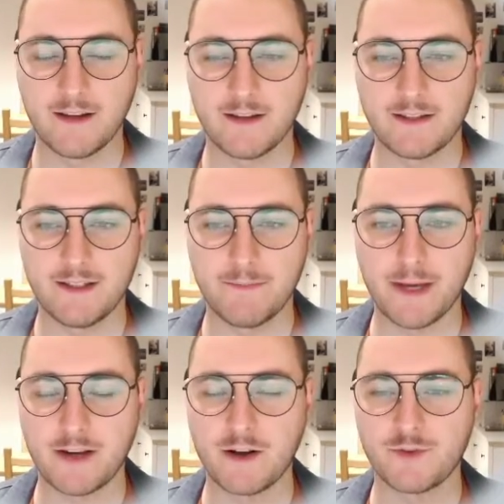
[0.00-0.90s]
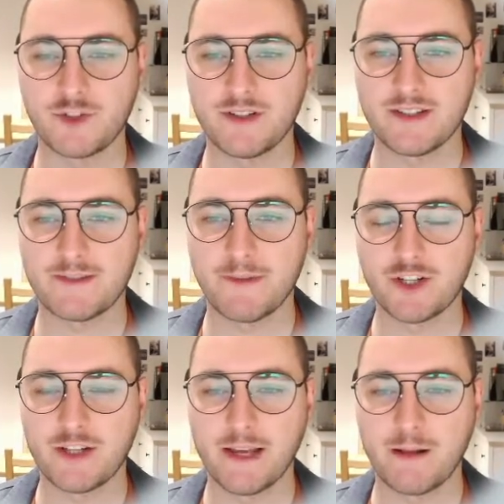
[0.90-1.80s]
The pack option is
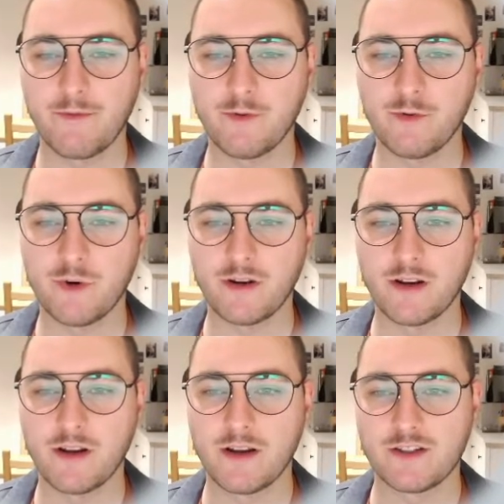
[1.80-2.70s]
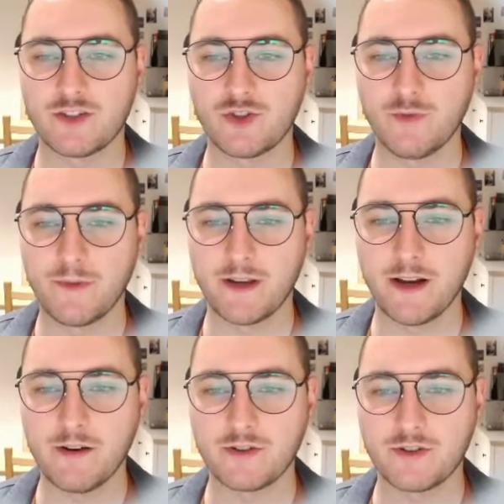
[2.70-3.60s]
especially helpful when zooming
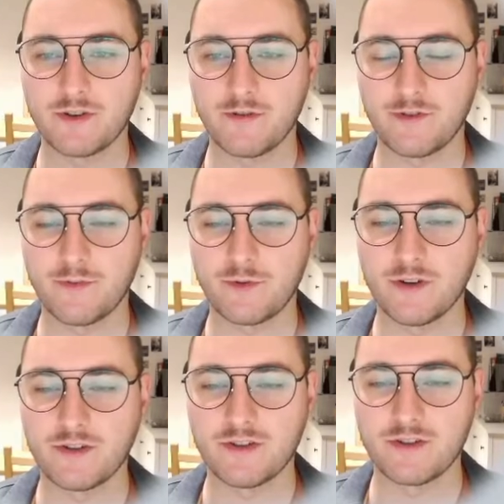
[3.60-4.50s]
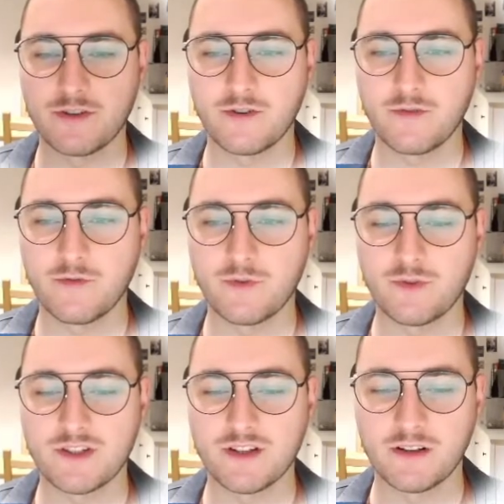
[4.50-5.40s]
out of the browser would
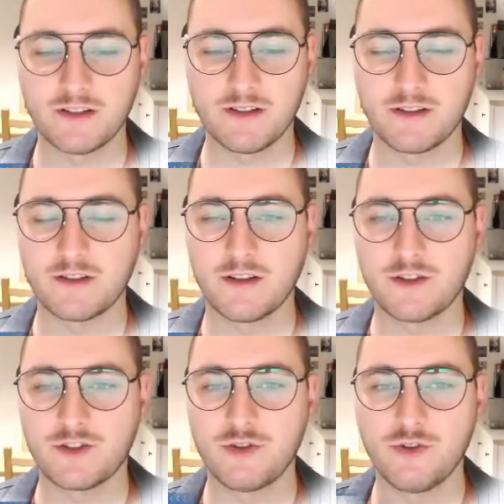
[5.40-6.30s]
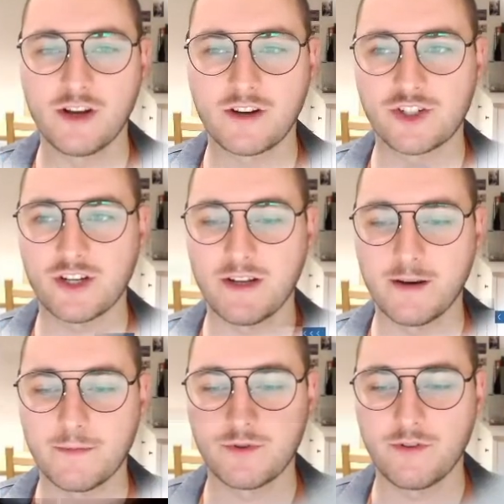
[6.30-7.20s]
result in a too large
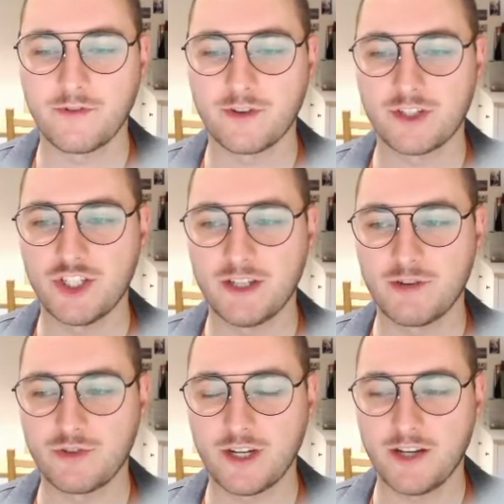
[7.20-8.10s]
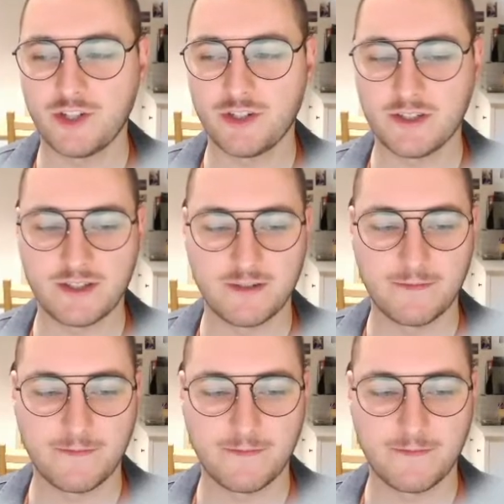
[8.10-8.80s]
number of gene annotations.